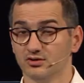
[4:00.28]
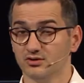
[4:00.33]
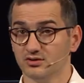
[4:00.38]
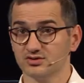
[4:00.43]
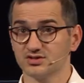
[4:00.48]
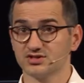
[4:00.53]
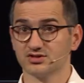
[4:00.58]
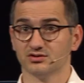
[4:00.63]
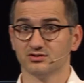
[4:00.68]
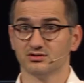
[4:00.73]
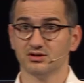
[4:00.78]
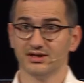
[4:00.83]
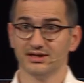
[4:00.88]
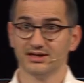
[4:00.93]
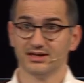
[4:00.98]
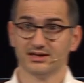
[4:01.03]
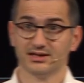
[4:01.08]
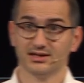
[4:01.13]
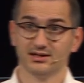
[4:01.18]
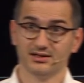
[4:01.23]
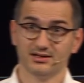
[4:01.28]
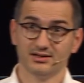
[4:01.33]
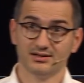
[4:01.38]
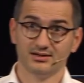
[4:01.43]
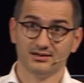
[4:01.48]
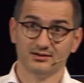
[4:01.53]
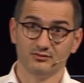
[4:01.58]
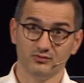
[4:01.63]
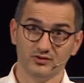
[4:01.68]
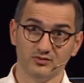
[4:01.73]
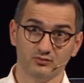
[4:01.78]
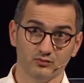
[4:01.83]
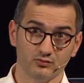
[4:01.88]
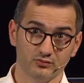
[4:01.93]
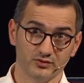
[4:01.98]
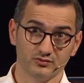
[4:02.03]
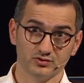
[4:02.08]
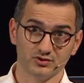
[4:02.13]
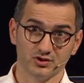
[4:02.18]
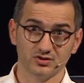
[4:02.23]
will also, we,
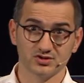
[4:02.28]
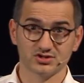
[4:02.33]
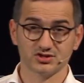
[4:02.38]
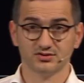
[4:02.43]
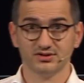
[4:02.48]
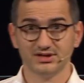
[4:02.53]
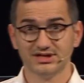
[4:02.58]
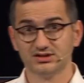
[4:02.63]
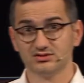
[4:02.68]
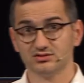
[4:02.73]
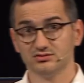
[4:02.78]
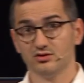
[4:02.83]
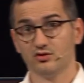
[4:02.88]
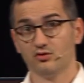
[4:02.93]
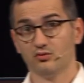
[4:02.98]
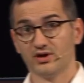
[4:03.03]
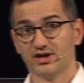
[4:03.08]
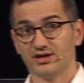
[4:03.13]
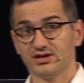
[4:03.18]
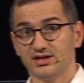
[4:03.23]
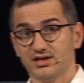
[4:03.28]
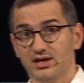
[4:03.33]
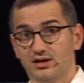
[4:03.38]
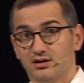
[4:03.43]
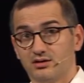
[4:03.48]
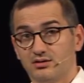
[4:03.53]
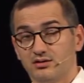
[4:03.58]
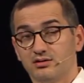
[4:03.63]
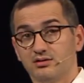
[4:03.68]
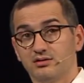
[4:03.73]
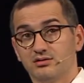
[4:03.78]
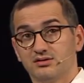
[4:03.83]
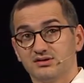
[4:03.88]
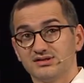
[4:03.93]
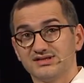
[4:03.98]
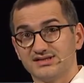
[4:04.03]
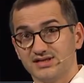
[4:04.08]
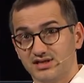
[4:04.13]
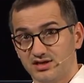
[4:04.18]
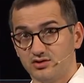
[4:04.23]
we would also need to know where they are
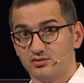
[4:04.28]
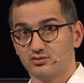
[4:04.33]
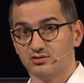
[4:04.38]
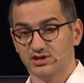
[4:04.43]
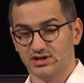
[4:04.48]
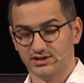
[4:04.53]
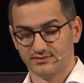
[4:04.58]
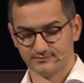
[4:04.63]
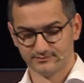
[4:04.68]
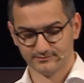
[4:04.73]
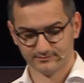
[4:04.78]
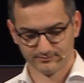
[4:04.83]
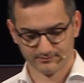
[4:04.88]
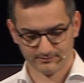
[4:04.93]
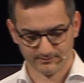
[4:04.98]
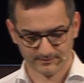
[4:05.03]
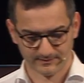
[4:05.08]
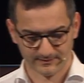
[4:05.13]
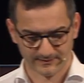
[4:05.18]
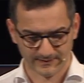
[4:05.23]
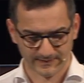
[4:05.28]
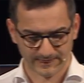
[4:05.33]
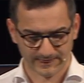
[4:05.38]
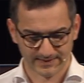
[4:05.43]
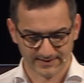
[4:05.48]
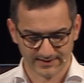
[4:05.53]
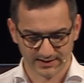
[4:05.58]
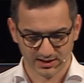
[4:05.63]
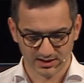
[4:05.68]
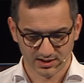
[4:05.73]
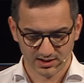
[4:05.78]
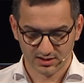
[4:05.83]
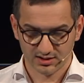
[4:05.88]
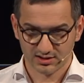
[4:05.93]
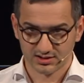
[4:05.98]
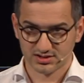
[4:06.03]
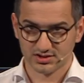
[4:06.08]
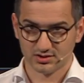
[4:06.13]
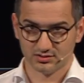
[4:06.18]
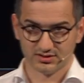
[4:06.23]
securely.
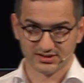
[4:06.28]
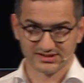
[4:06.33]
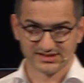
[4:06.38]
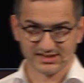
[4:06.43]
So